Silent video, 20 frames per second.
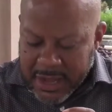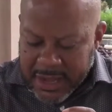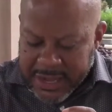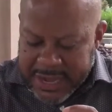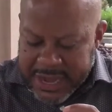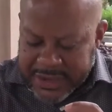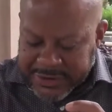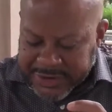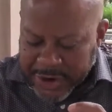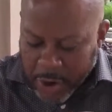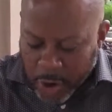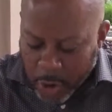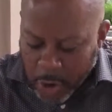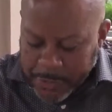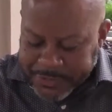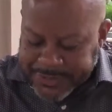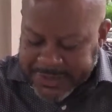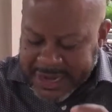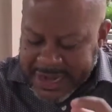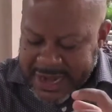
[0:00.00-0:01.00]
his
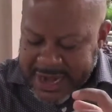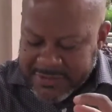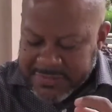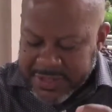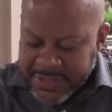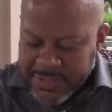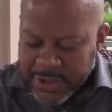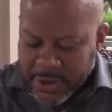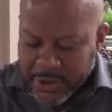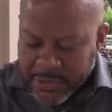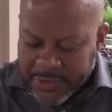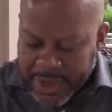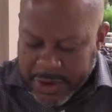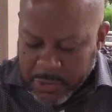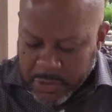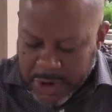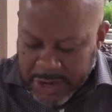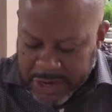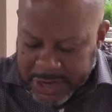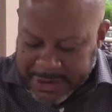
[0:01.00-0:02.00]
hopes, even though they
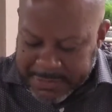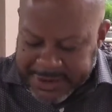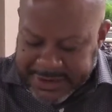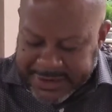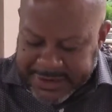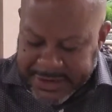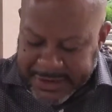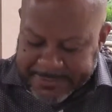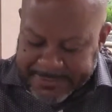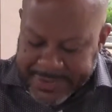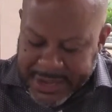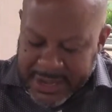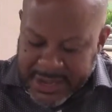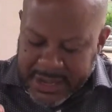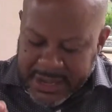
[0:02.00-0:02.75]
were limited,